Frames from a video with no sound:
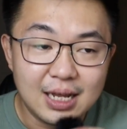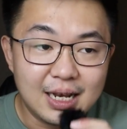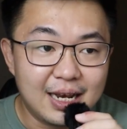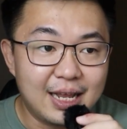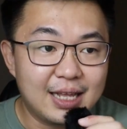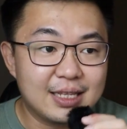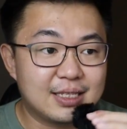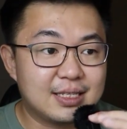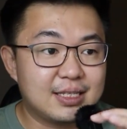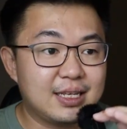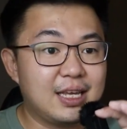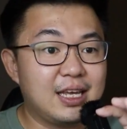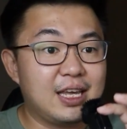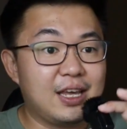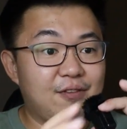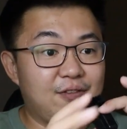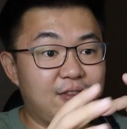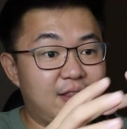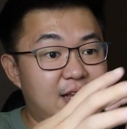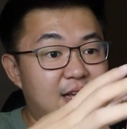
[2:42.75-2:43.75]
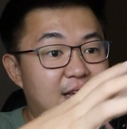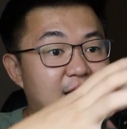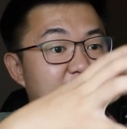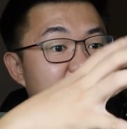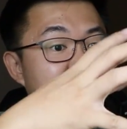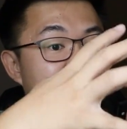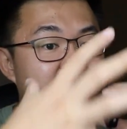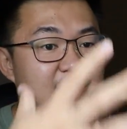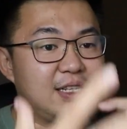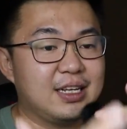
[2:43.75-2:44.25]
Let's say if the
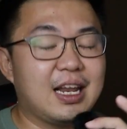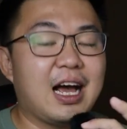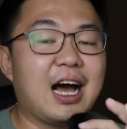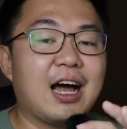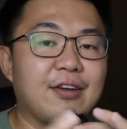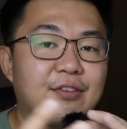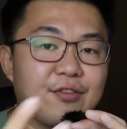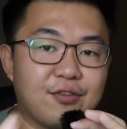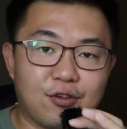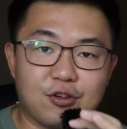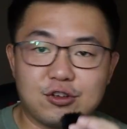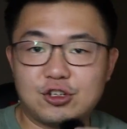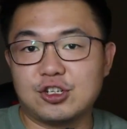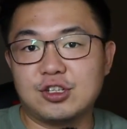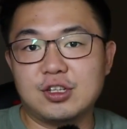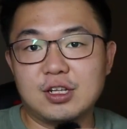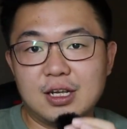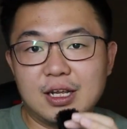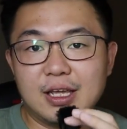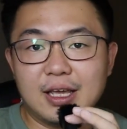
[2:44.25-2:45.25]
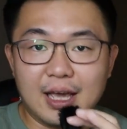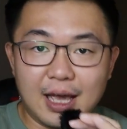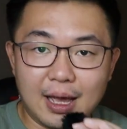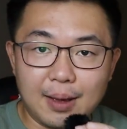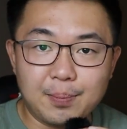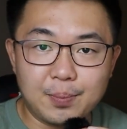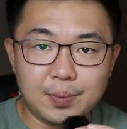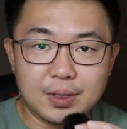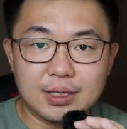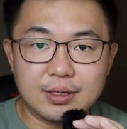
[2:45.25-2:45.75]
incident unfortunately
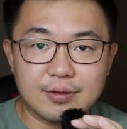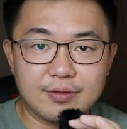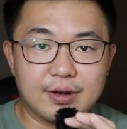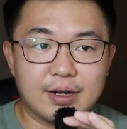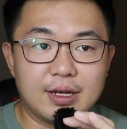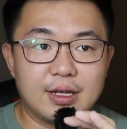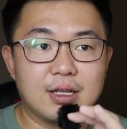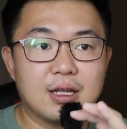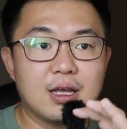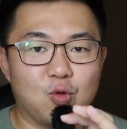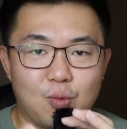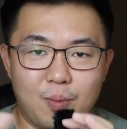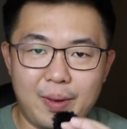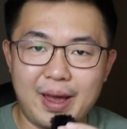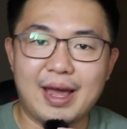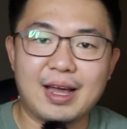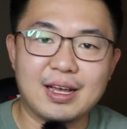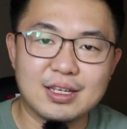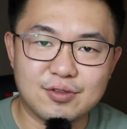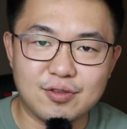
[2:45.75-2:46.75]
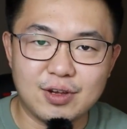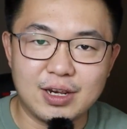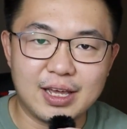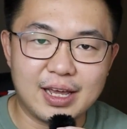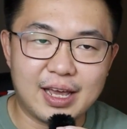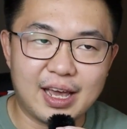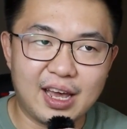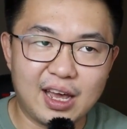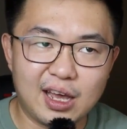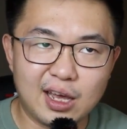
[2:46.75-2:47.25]
happened, right? Do banks really
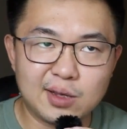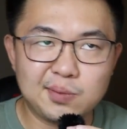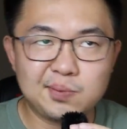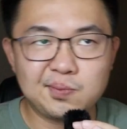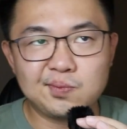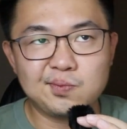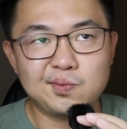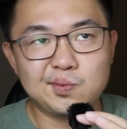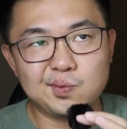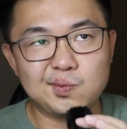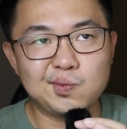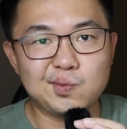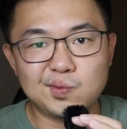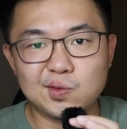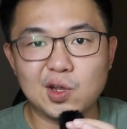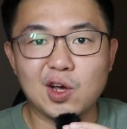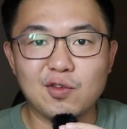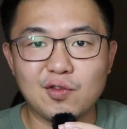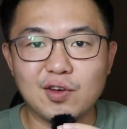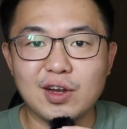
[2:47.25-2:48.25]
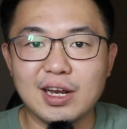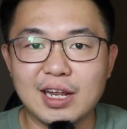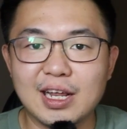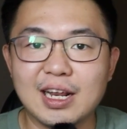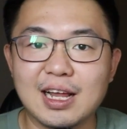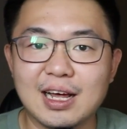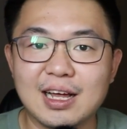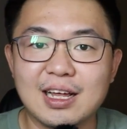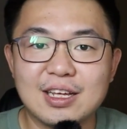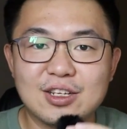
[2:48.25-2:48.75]
care? Not really
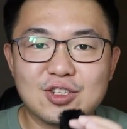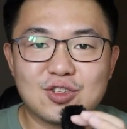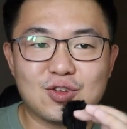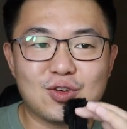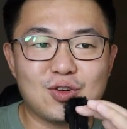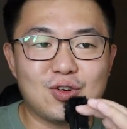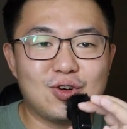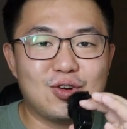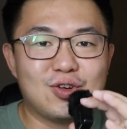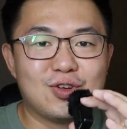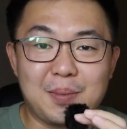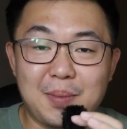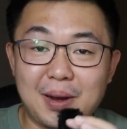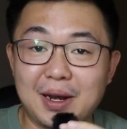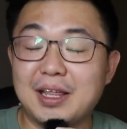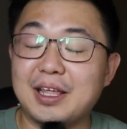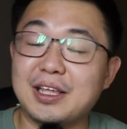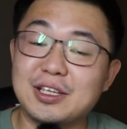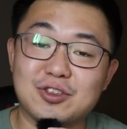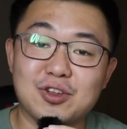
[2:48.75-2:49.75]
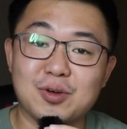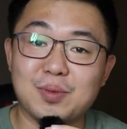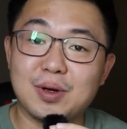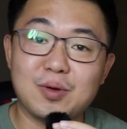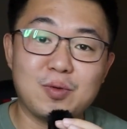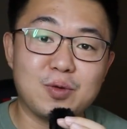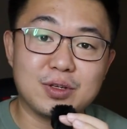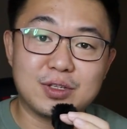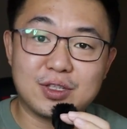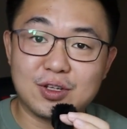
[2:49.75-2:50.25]
lah. So the monthly
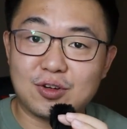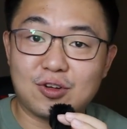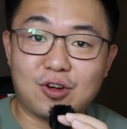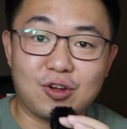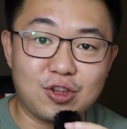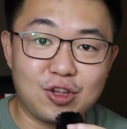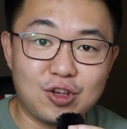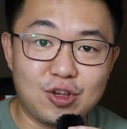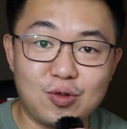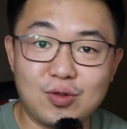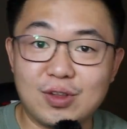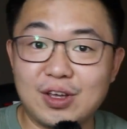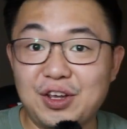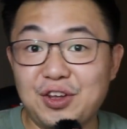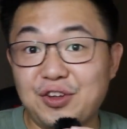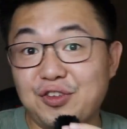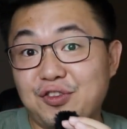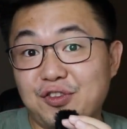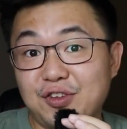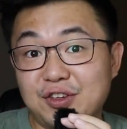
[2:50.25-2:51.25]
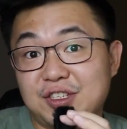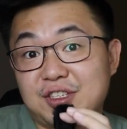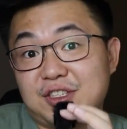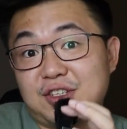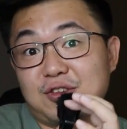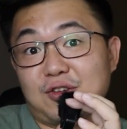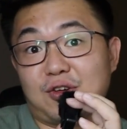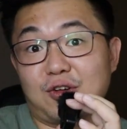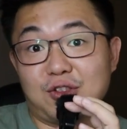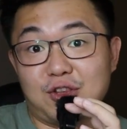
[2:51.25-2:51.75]
installment will still continue. The interest
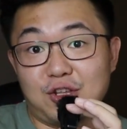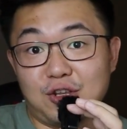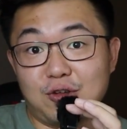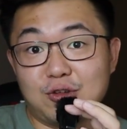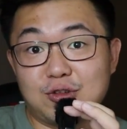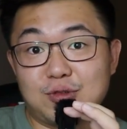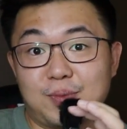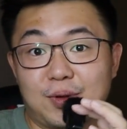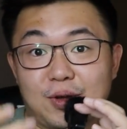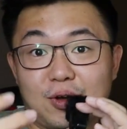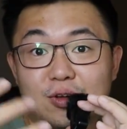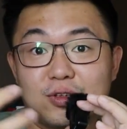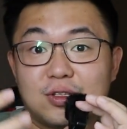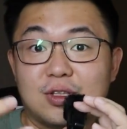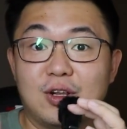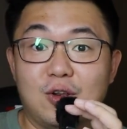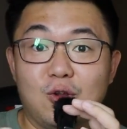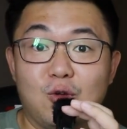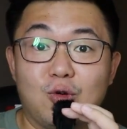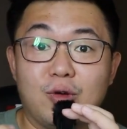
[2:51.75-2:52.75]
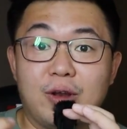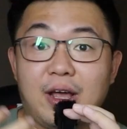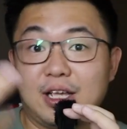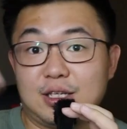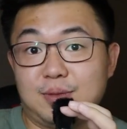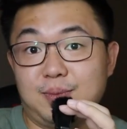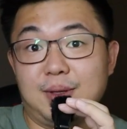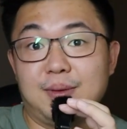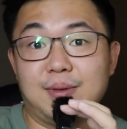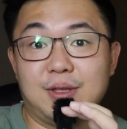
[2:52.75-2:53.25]
still continues because the loan
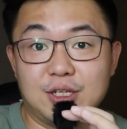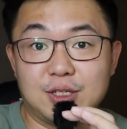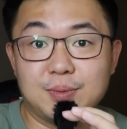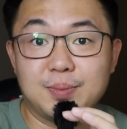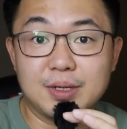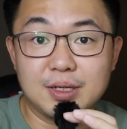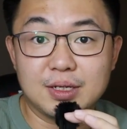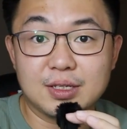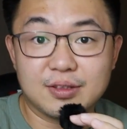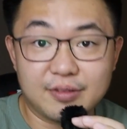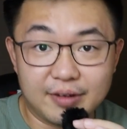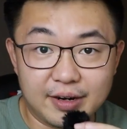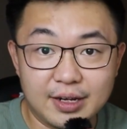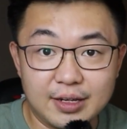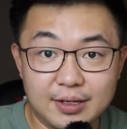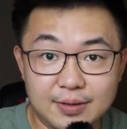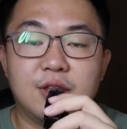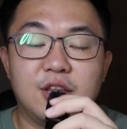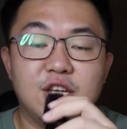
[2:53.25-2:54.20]
has been dispersed, right?